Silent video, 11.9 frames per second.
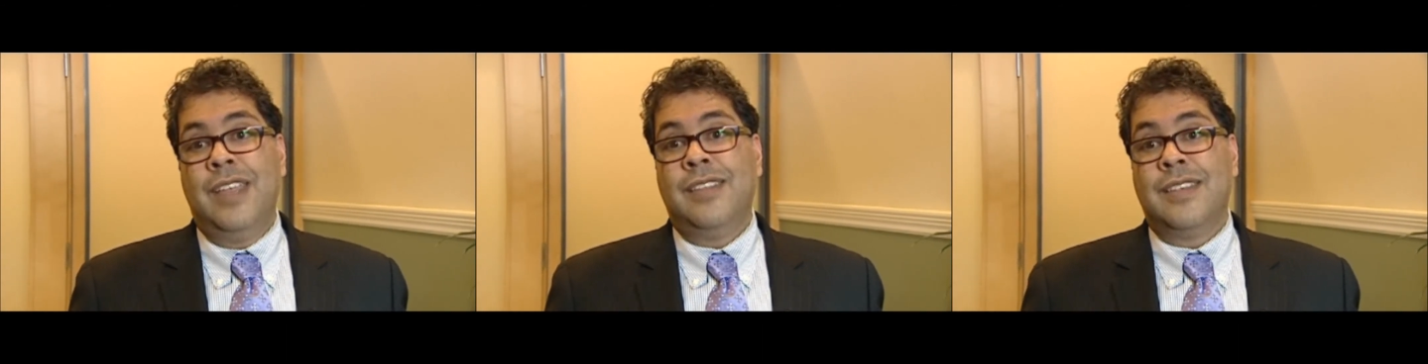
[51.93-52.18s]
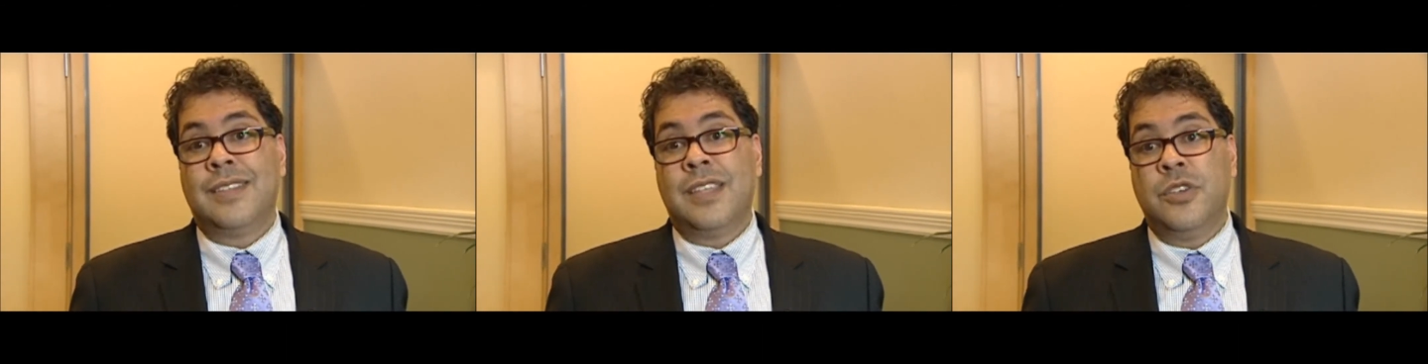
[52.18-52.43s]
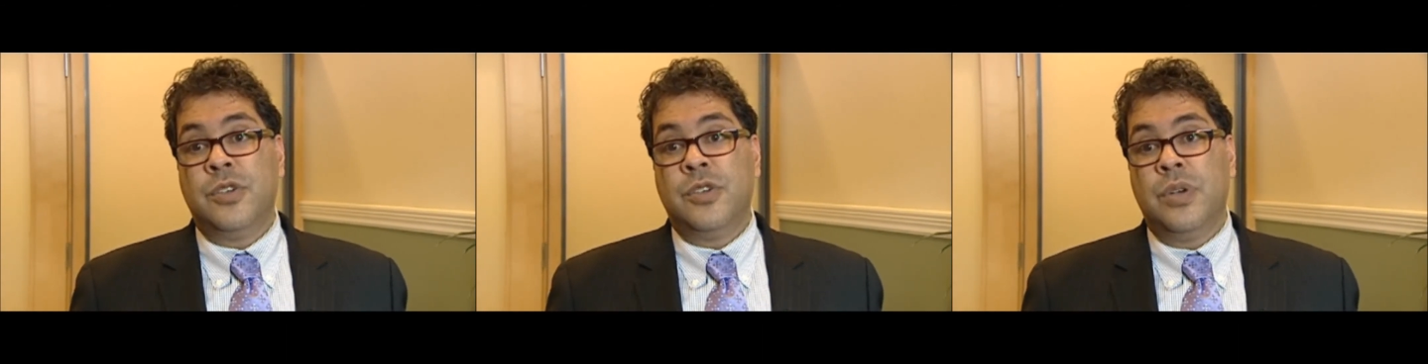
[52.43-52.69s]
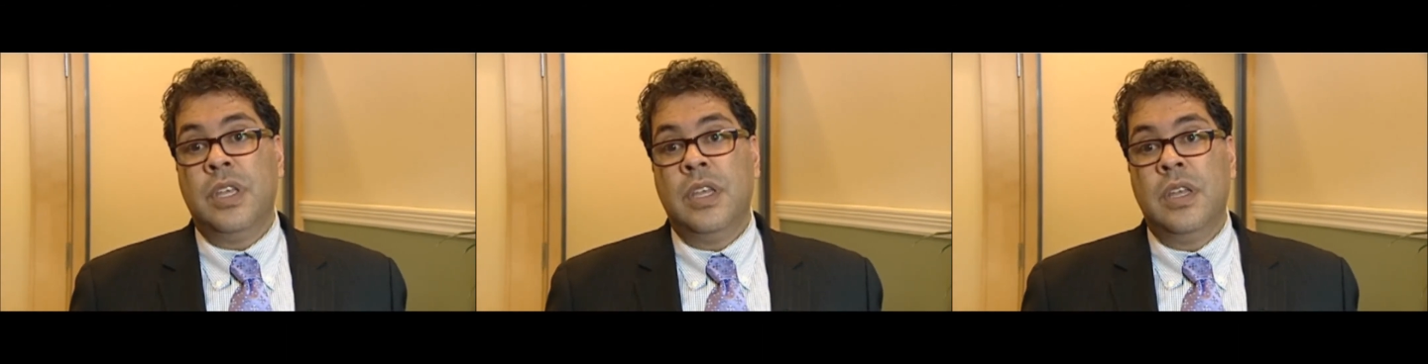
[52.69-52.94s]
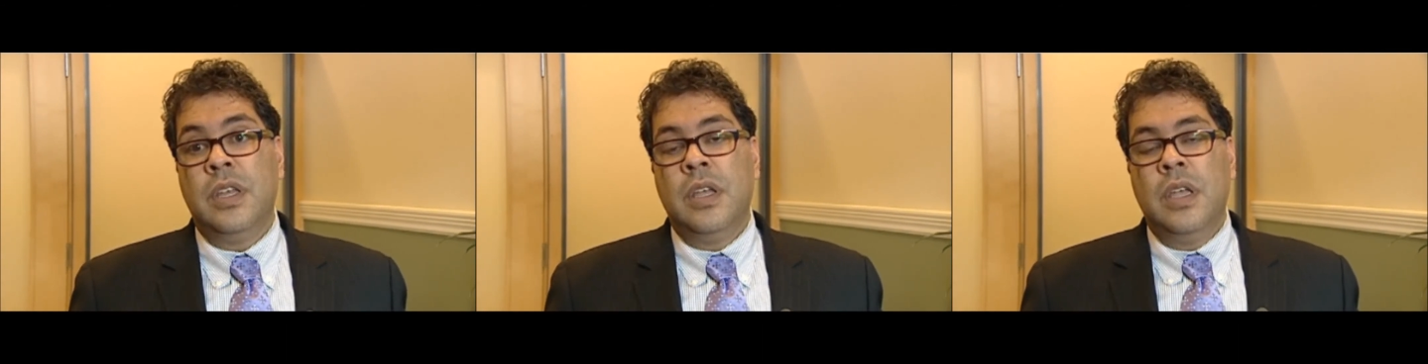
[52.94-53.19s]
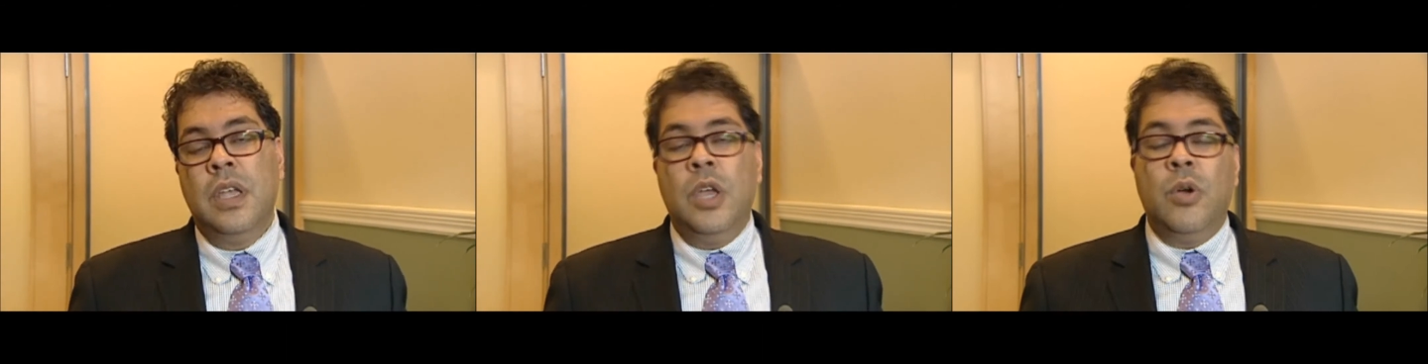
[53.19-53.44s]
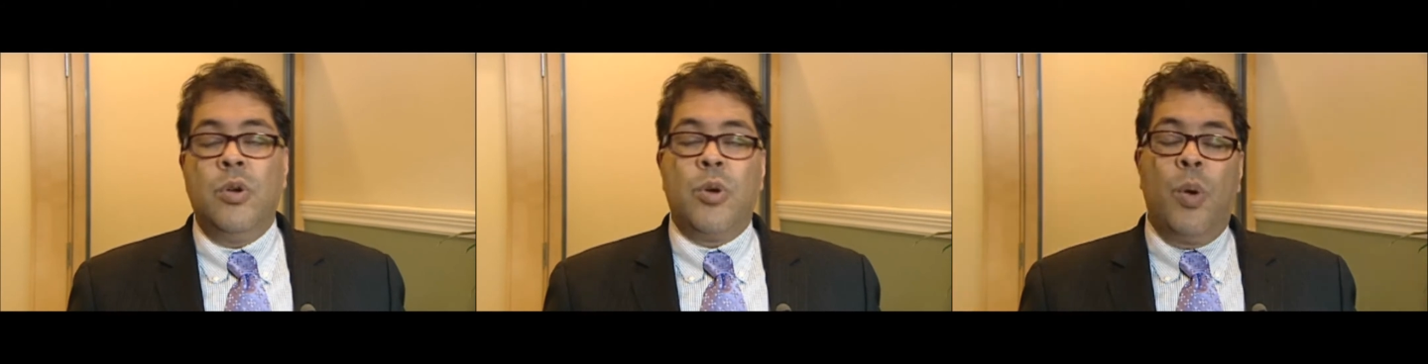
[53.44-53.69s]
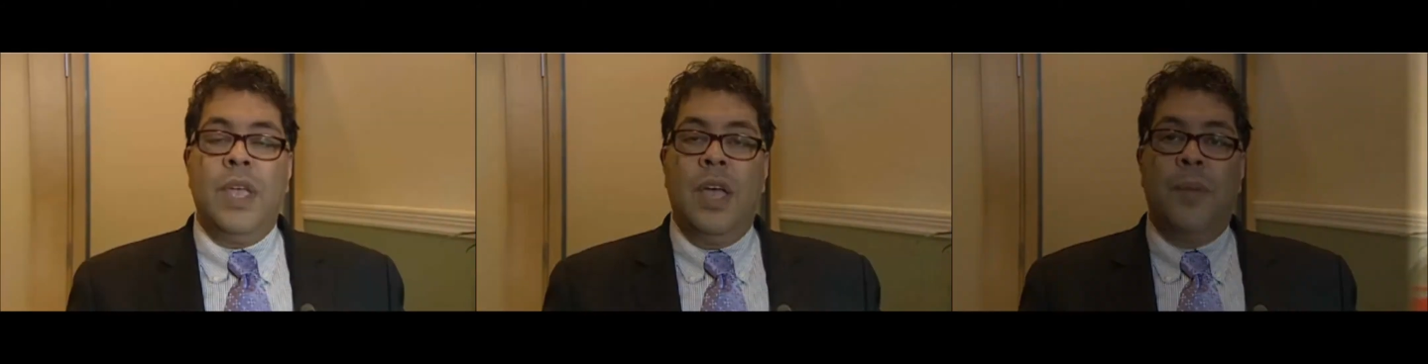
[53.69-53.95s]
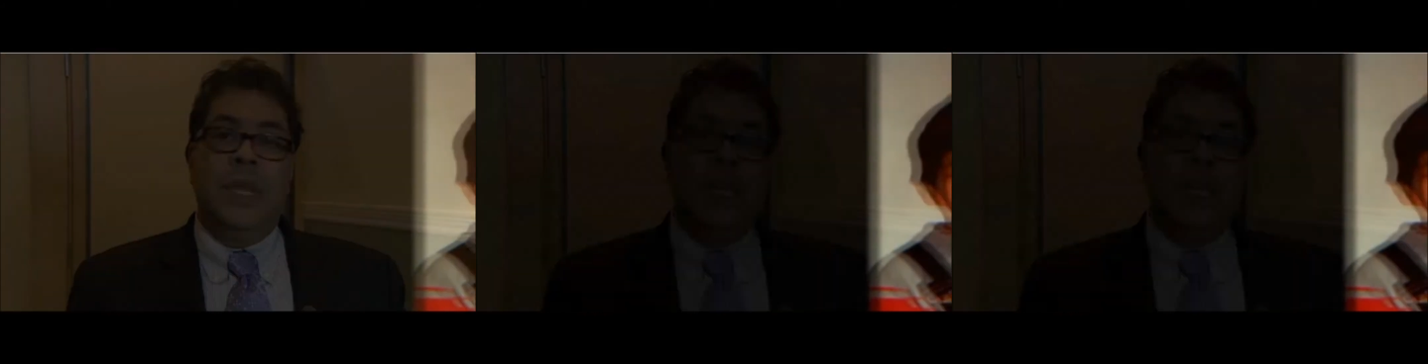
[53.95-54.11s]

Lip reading: in this country. You know, growing